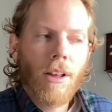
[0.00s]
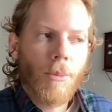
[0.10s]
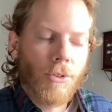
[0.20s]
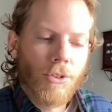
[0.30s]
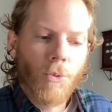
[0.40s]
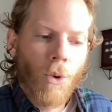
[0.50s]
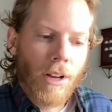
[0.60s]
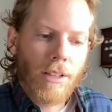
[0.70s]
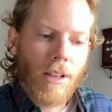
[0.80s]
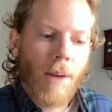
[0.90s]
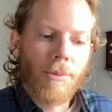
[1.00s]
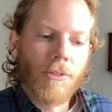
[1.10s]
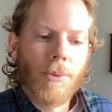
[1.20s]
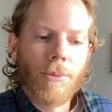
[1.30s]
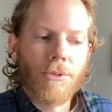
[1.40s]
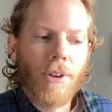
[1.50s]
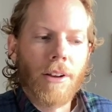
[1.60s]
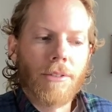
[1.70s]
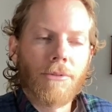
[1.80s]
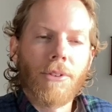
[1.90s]
but just one example of people
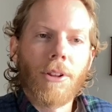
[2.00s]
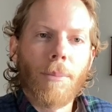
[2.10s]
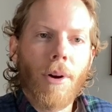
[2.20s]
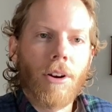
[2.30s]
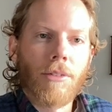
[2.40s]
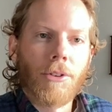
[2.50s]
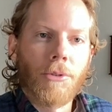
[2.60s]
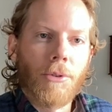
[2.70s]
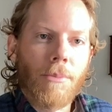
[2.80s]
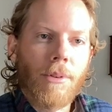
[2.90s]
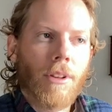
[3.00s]
trying to feel a part of a group.